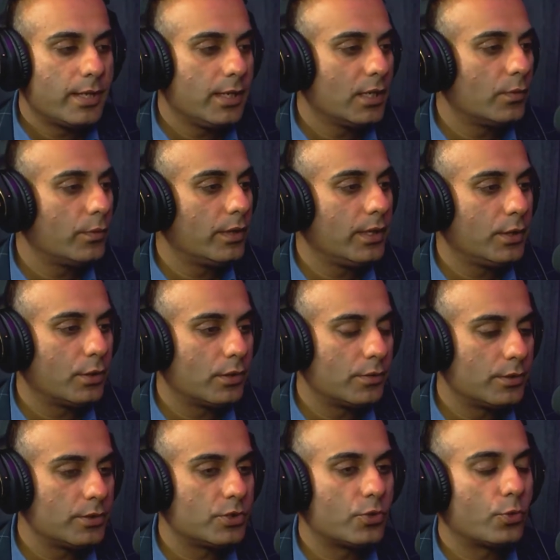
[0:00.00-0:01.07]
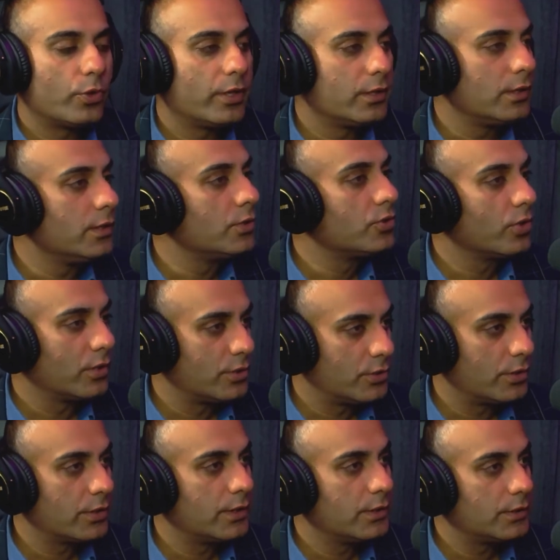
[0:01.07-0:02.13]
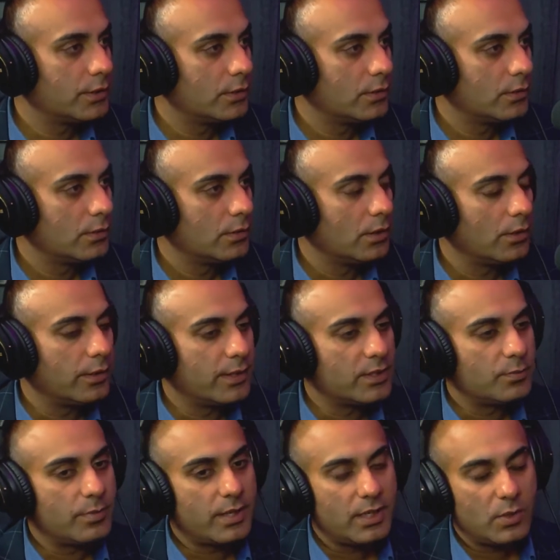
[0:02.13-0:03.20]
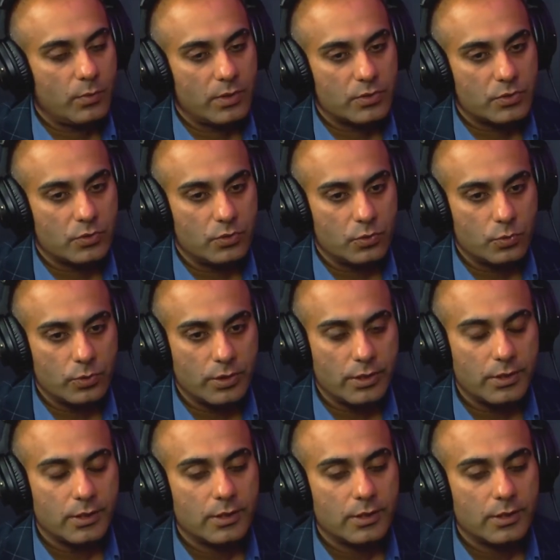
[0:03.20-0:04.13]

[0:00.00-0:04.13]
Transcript: away or destroying these short circuits. Now, there's many ways to do it.